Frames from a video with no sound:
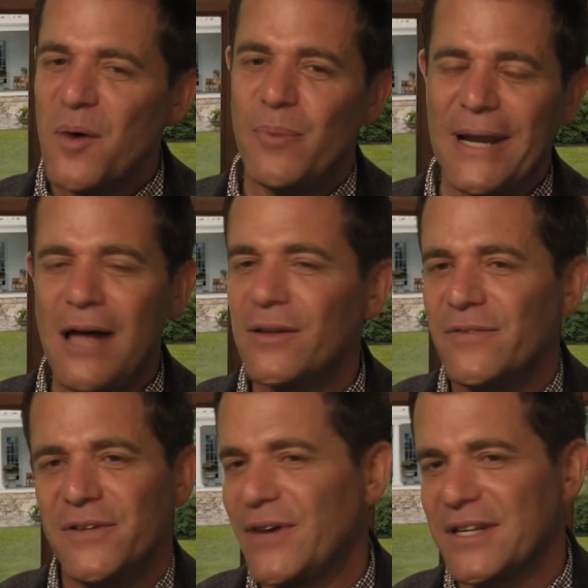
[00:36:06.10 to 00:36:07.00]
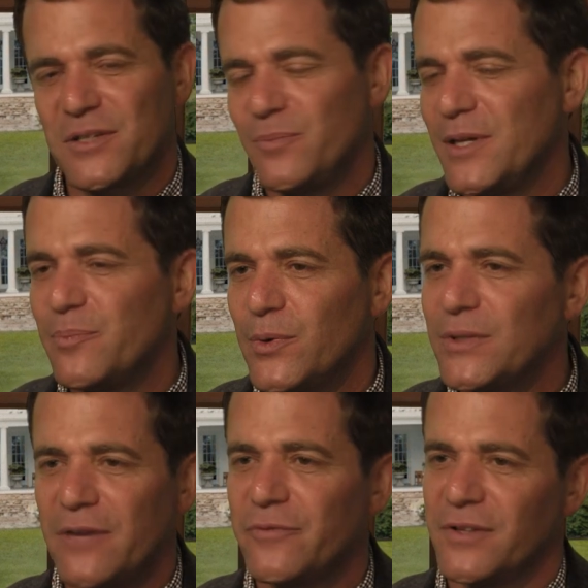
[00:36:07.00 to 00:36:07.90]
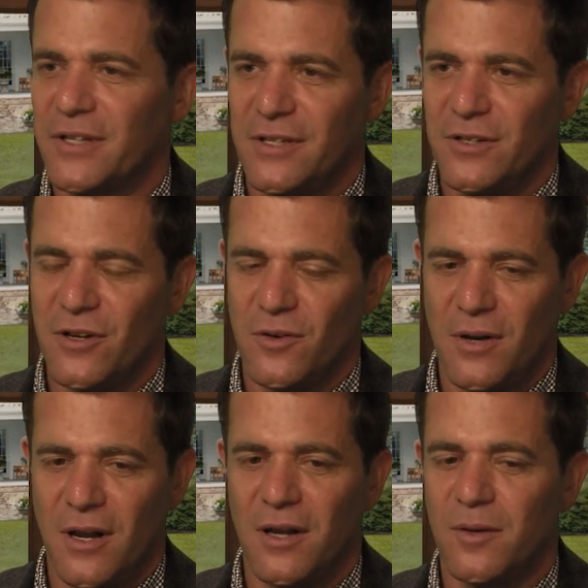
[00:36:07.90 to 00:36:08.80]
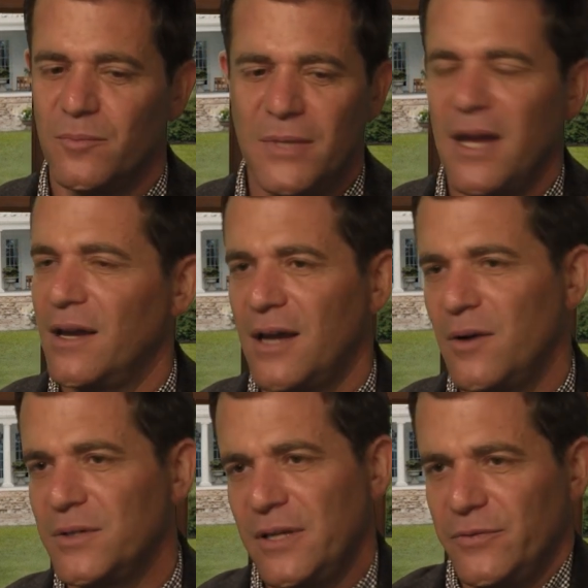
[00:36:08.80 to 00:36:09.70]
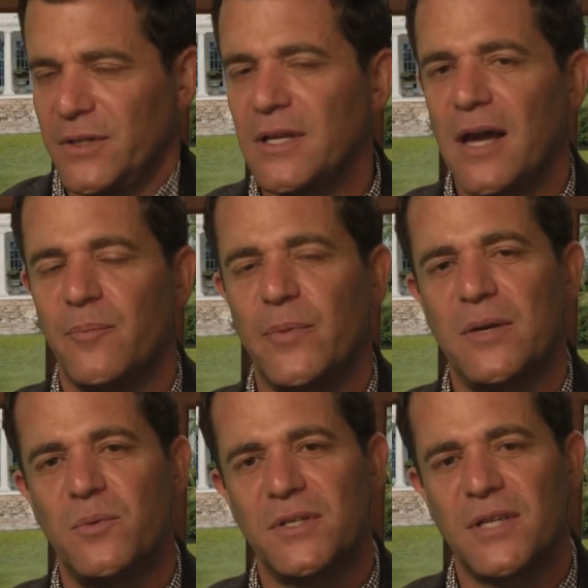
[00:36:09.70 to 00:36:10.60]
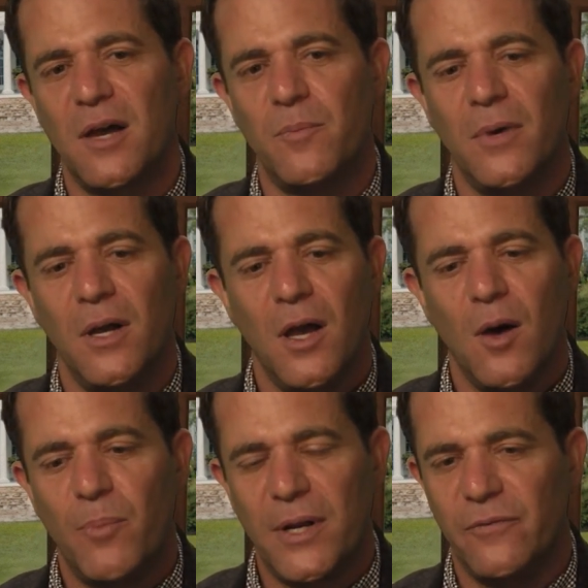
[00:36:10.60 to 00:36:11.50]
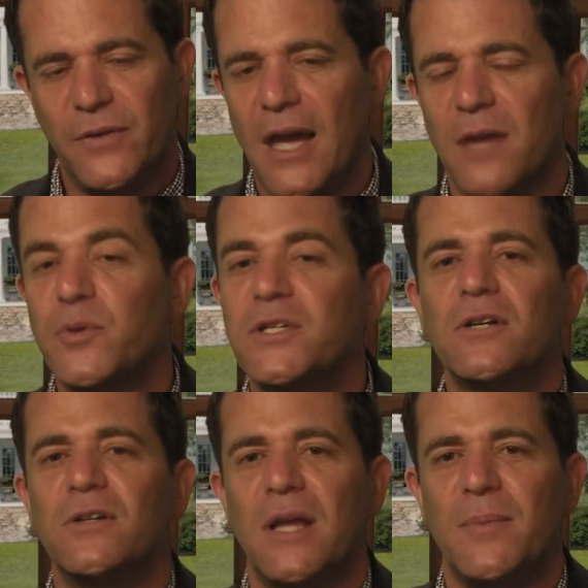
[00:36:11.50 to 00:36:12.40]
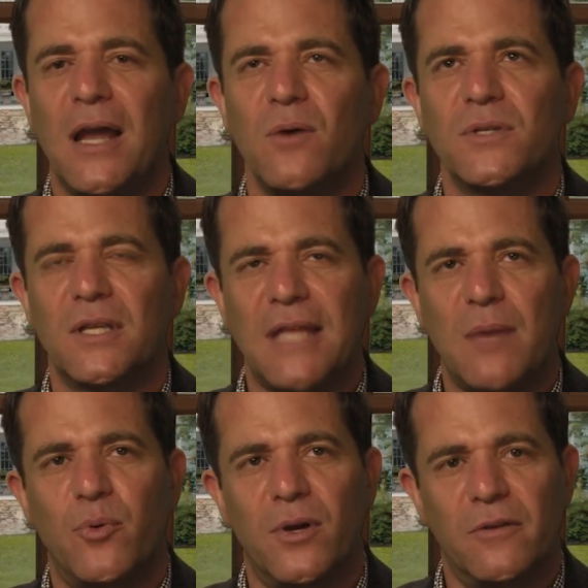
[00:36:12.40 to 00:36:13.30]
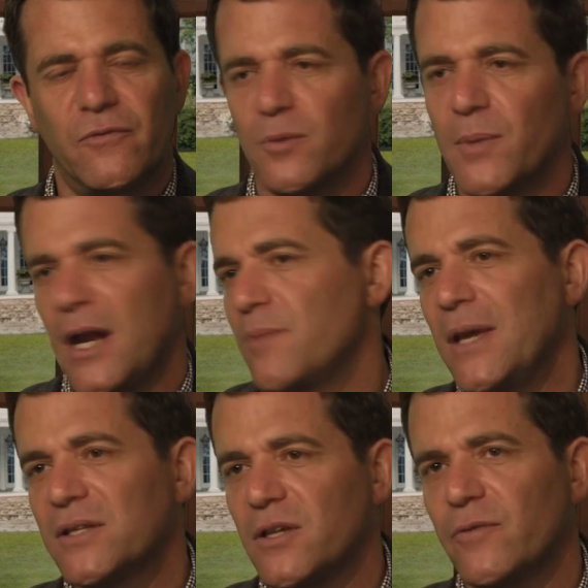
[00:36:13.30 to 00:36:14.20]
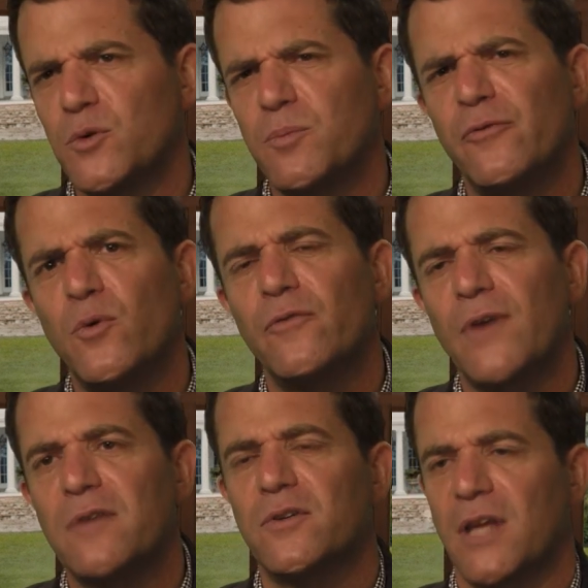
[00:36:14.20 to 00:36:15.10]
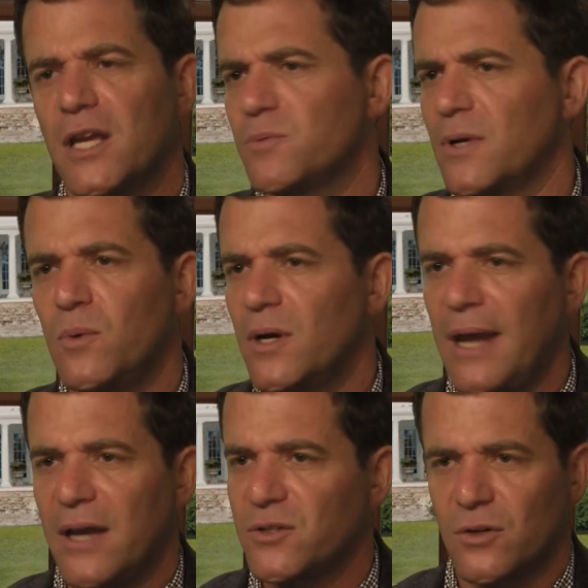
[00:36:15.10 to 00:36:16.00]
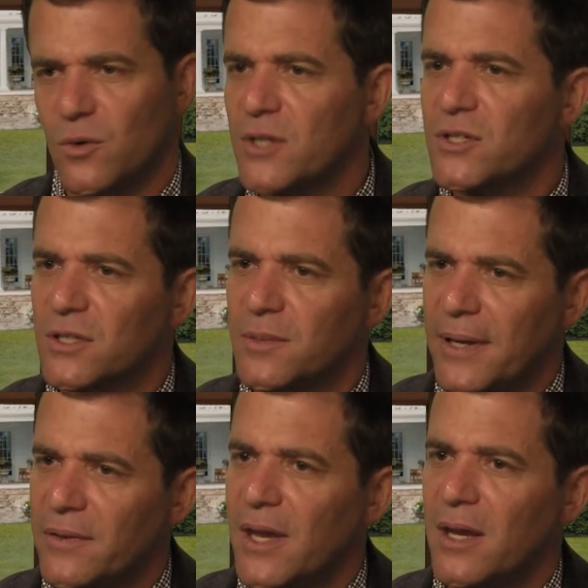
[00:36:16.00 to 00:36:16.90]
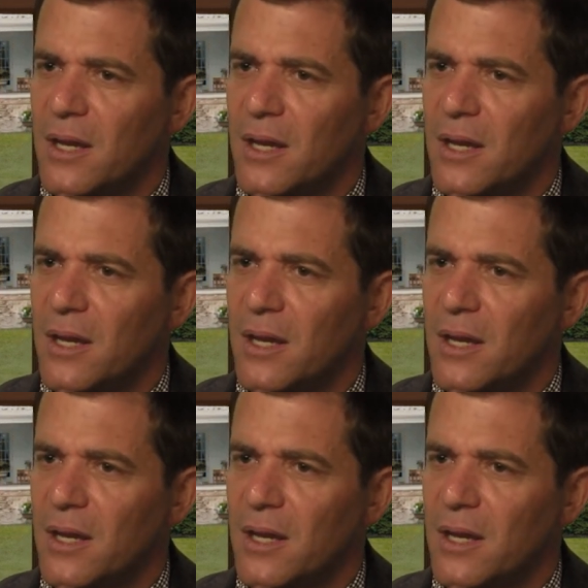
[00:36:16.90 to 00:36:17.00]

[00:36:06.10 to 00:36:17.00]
But I'll give advice to people, definitely. I would definitely. Yeah. But it was, particularly, I was at that point of film. I'd made stuff. It was before 5-year engagement. I wanted to ask her questions about that.